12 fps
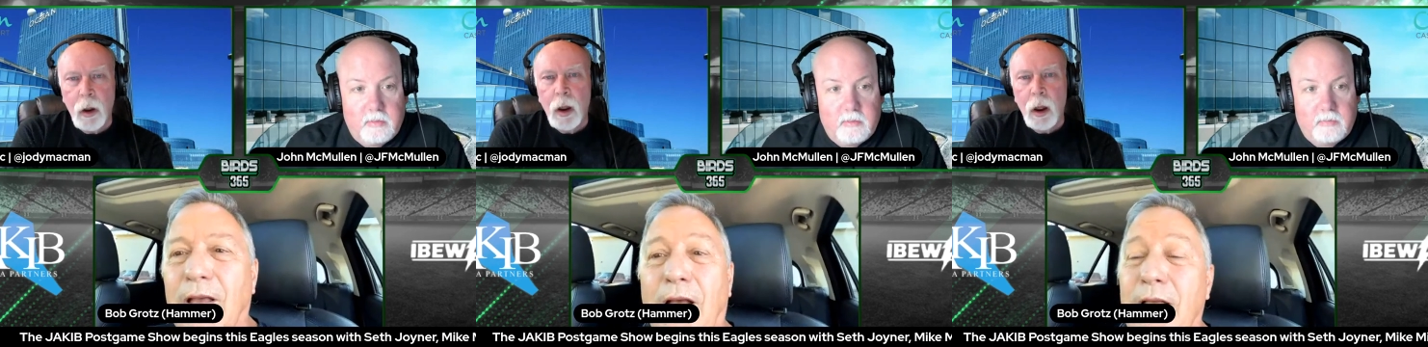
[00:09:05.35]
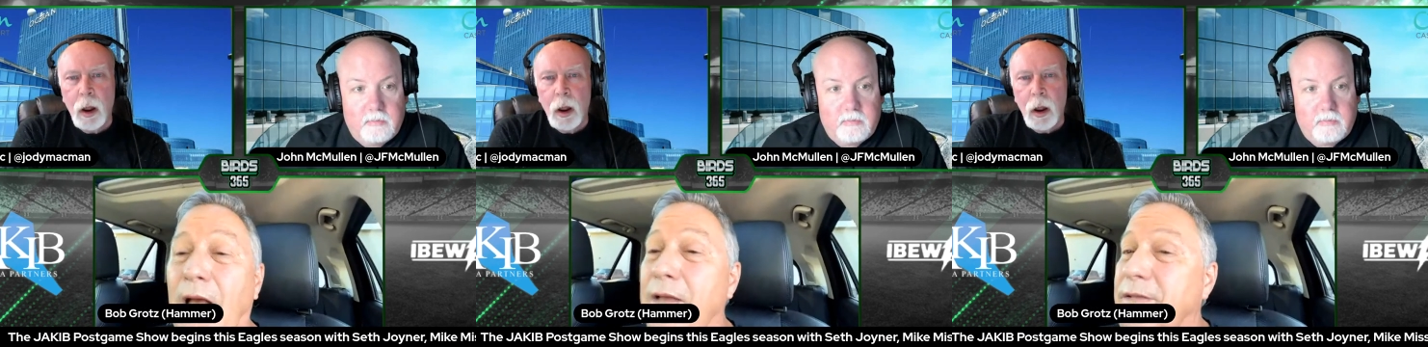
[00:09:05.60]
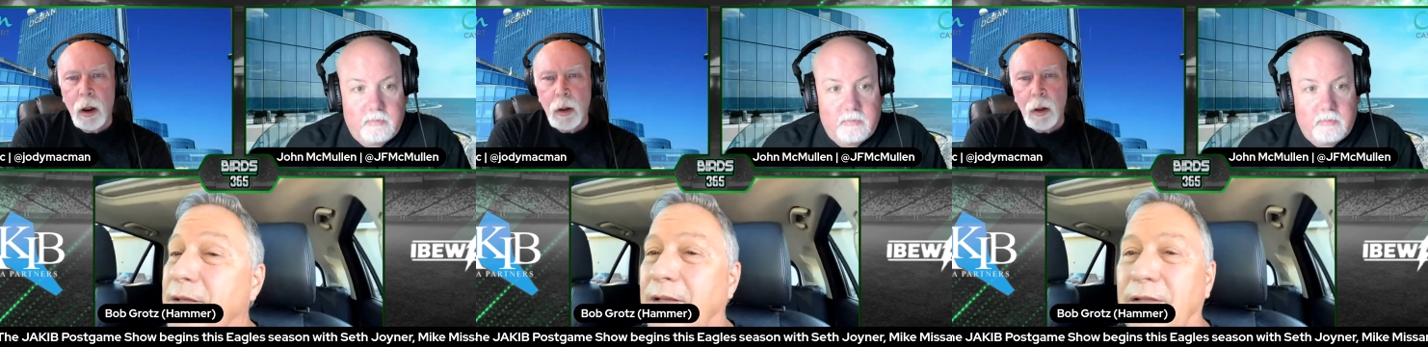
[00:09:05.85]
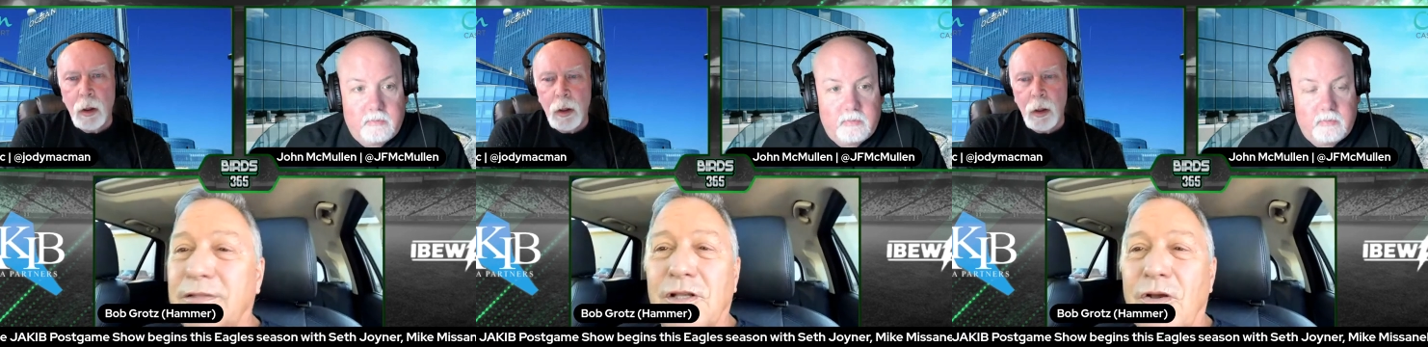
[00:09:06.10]
Speaker 1: I, I,
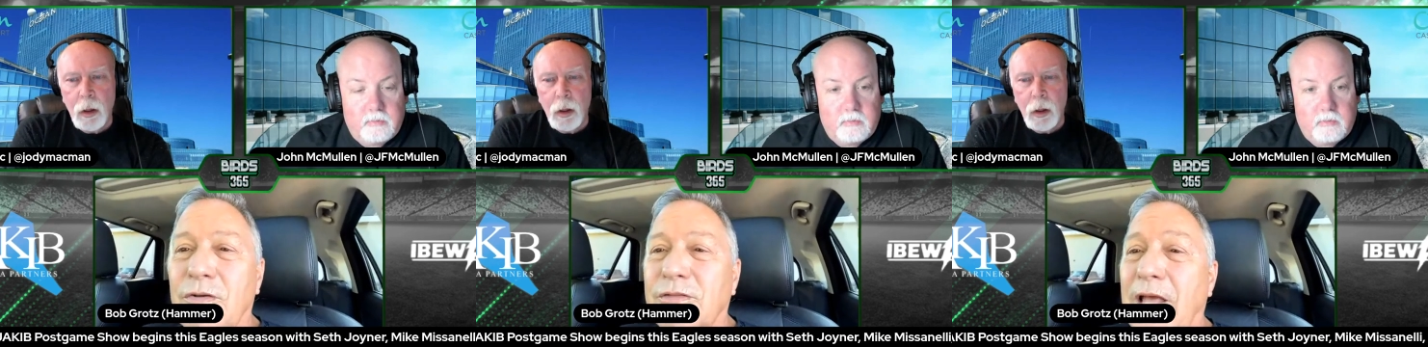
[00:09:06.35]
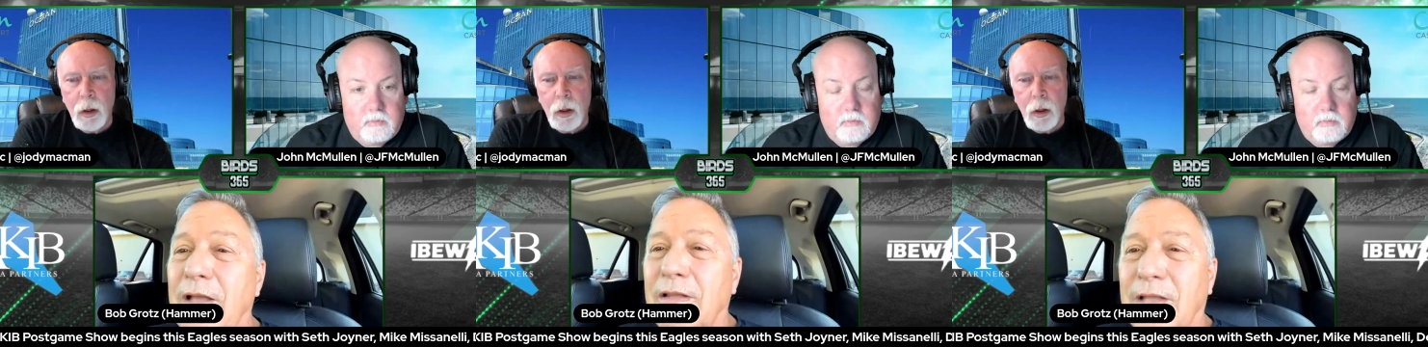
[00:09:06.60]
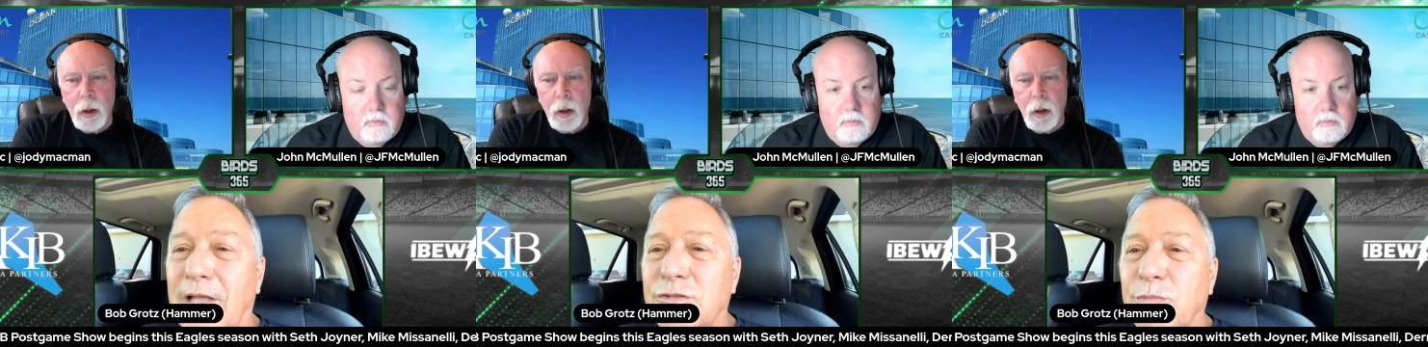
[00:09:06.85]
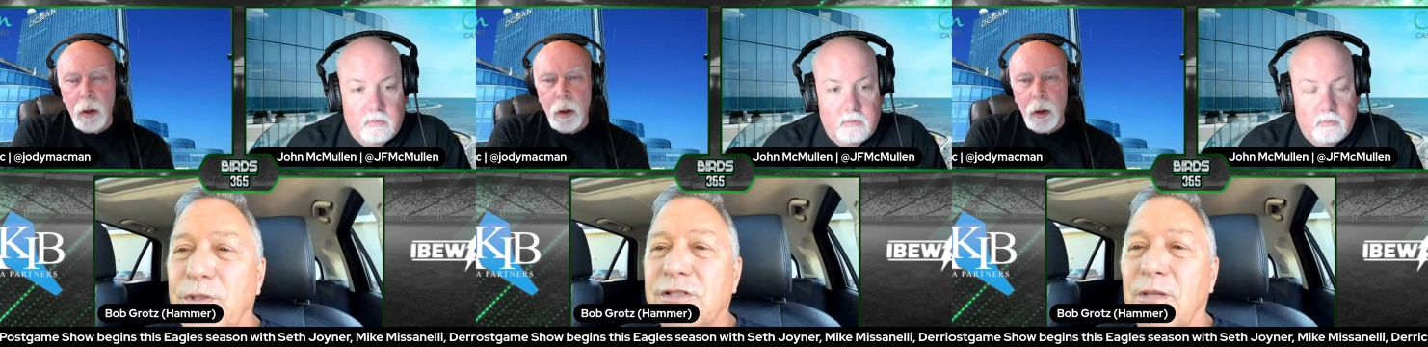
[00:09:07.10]
so that that's
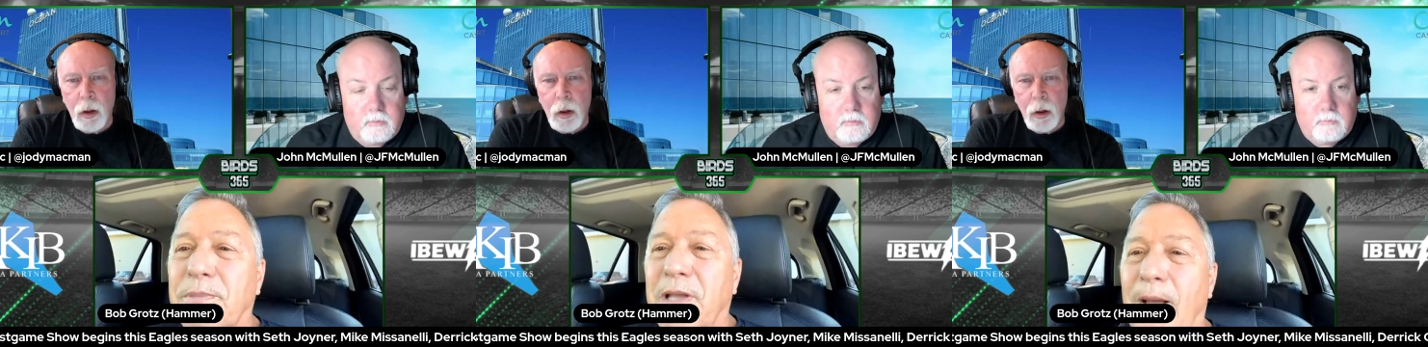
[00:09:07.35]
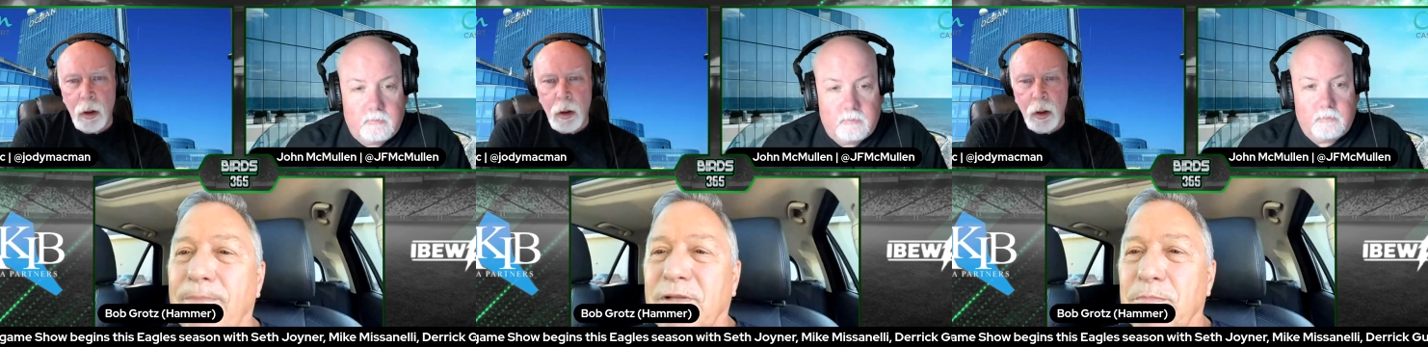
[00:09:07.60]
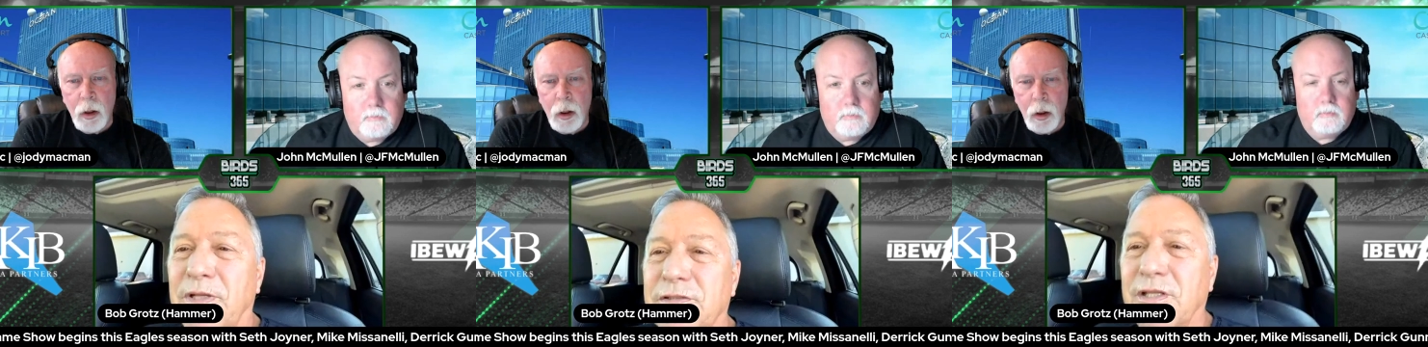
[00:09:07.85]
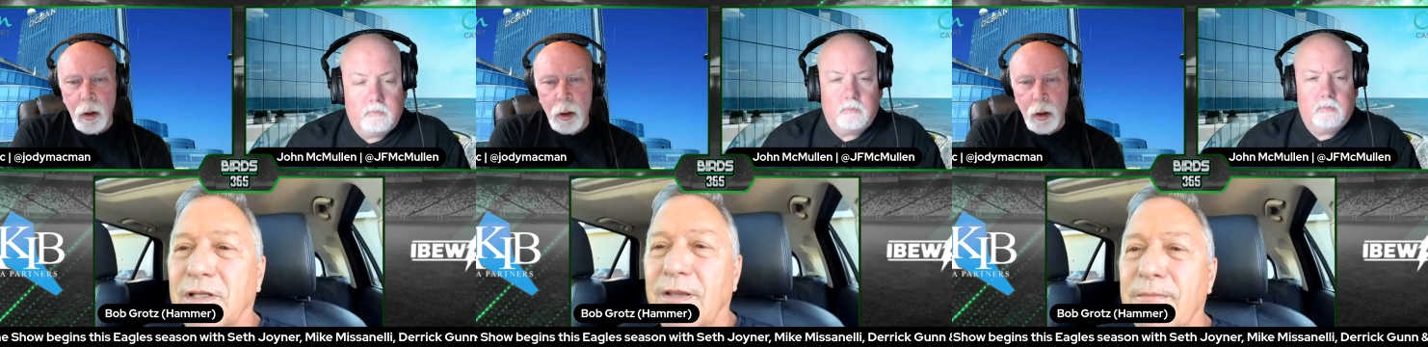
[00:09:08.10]
reason to be
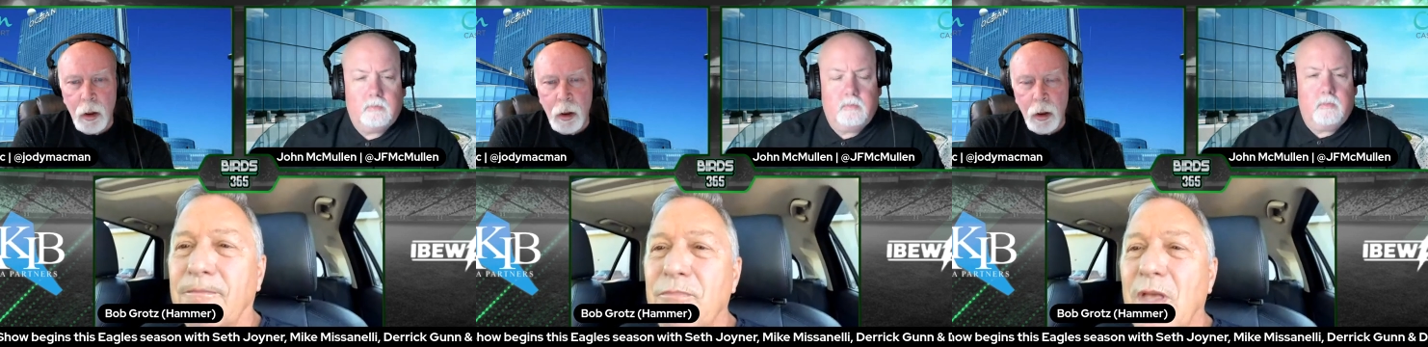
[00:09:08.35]
optimistic, and